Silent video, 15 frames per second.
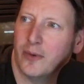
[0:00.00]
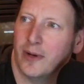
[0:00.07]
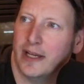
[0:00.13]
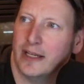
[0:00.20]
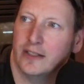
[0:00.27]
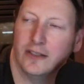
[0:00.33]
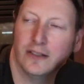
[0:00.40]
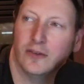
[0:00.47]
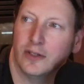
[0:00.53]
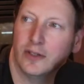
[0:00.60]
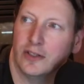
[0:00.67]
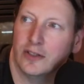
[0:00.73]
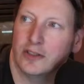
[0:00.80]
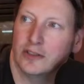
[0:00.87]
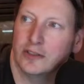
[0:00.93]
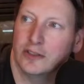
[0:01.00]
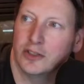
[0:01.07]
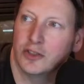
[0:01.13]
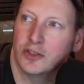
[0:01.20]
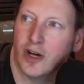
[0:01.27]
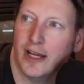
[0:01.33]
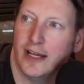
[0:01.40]
Good Lord, you're
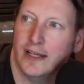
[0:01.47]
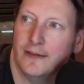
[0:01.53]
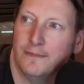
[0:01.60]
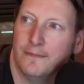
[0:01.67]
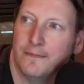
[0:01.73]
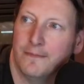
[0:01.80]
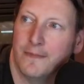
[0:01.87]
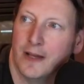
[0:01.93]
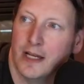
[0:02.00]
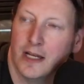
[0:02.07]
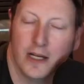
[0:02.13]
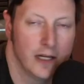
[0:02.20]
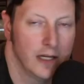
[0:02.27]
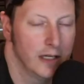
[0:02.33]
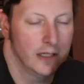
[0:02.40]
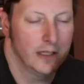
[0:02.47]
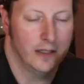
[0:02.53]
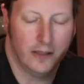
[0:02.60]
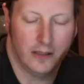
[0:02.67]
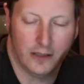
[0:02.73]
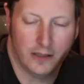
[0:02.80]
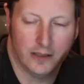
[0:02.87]
trying to...
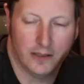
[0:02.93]
Oh.